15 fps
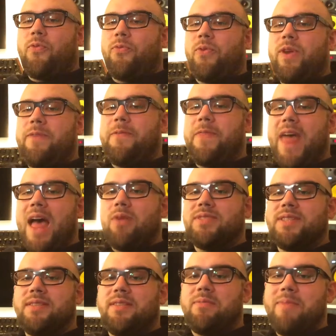
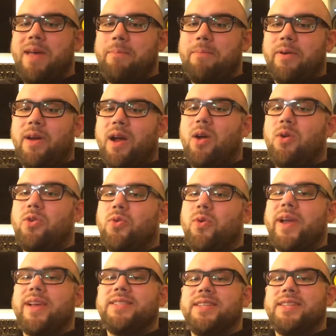3,000th member. How
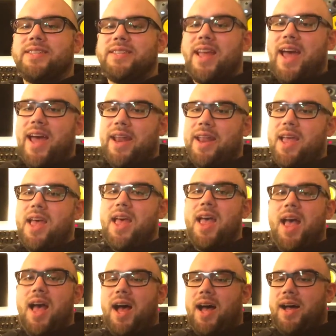crazy is that?
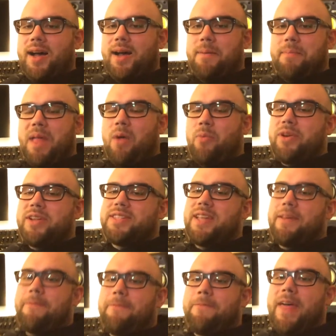Um, I want to
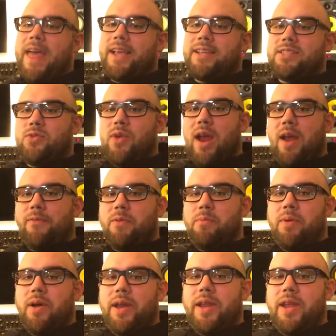say thanks to
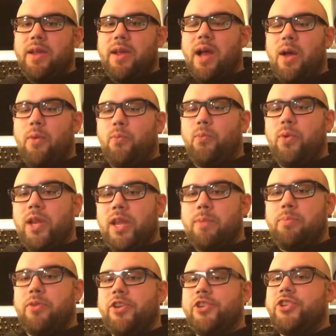everybody. I really
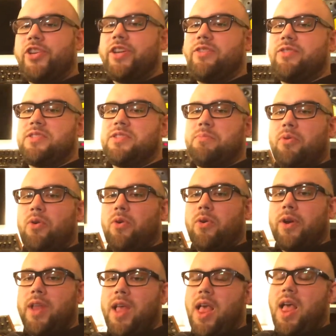appreciate your
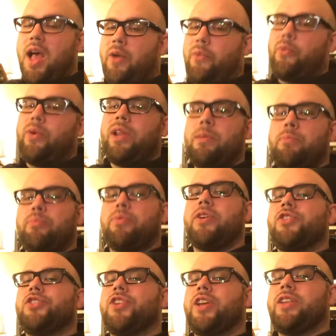support. I really
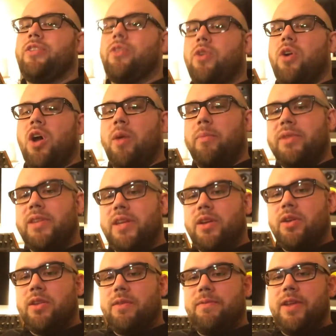appreciate you commenting
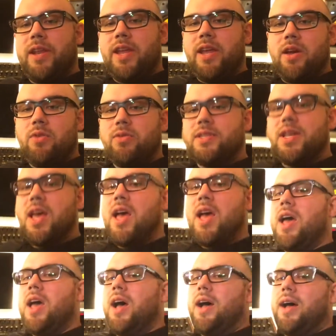on the videos.
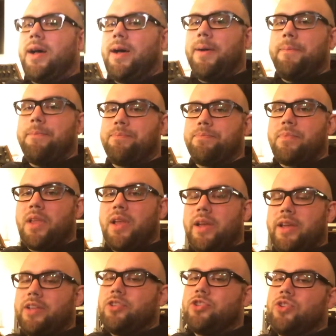Um, I
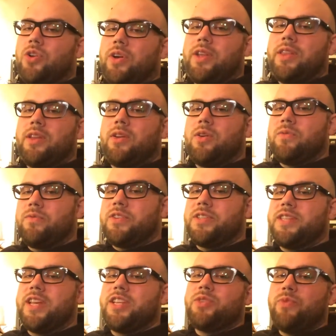enjoy the
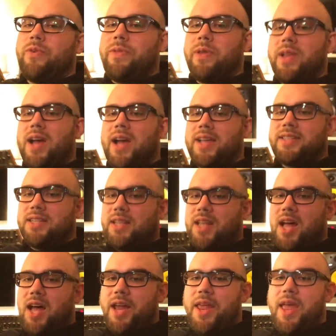conversation with you guys a
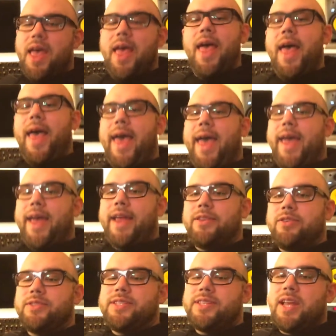lot. And
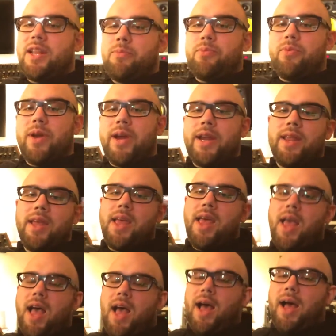to celebrate,
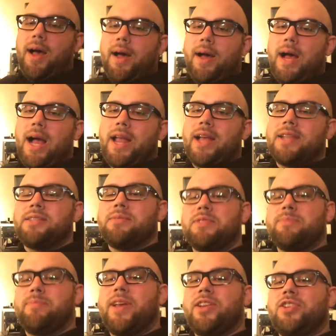uh, I got some
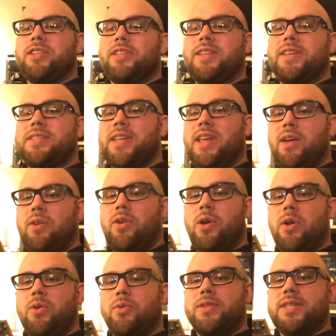special discount
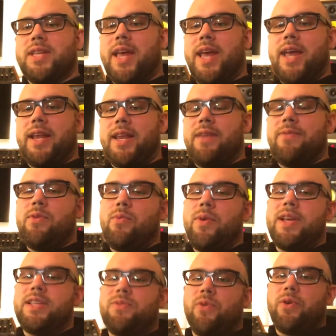codes and
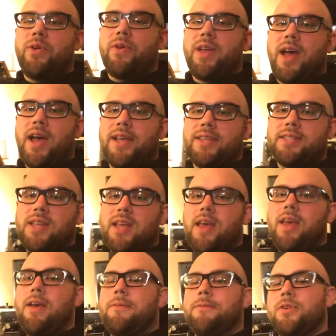giveaways for you guys.
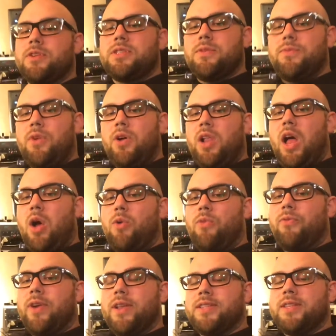First of all, our
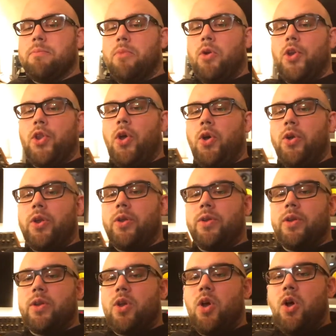friends at
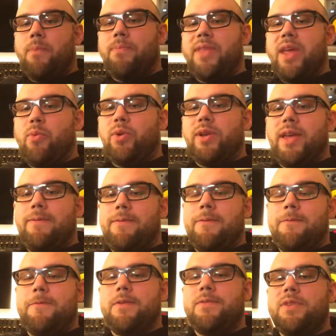modeaudio.com, they will give you
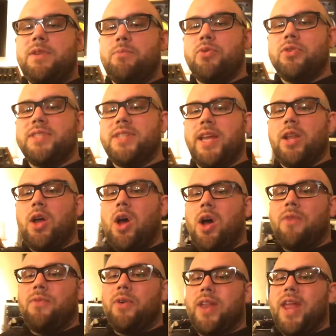15%
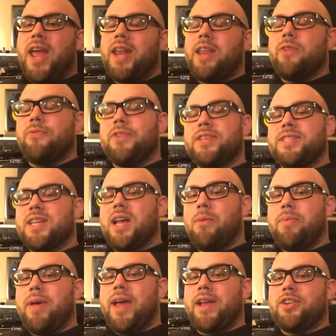off on any of their
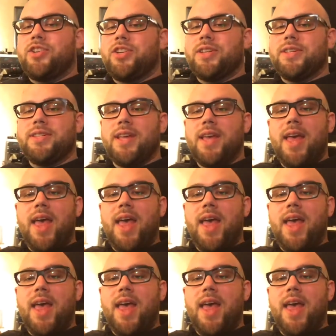sound packages